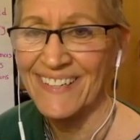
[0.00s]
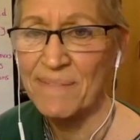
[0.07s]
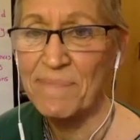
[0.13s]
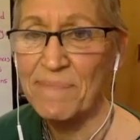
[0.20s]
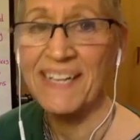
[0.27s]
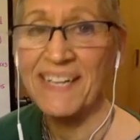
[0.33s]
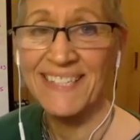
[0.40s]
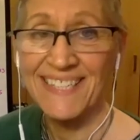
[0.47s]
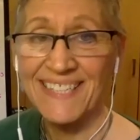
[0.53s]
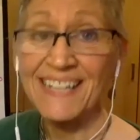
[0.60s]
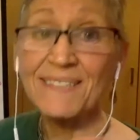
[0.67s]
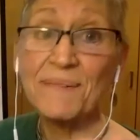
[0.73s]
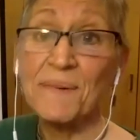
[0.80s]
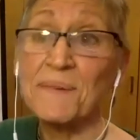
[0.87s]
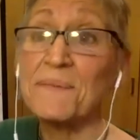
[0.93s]
because
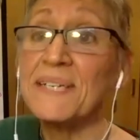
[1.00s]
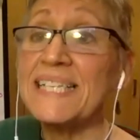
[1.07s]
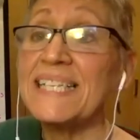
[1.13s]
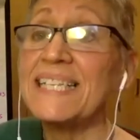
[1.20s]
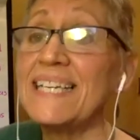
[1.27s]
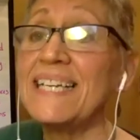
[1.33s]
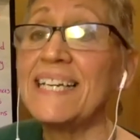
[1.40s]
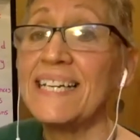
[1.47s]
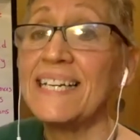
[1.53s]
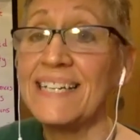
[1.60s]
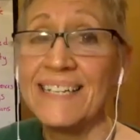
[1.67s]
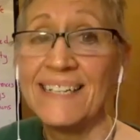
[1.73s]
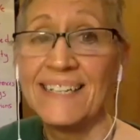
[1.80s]
that's what we see.